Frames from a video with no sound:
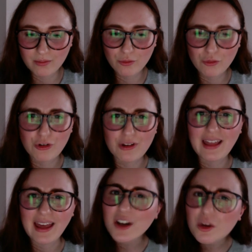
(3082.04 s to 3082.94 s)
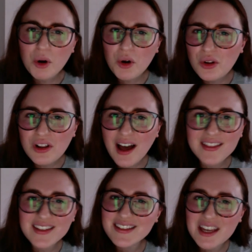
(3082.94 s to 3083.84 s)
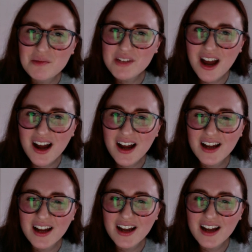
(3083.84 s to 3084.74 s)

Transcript: relatable at the same time.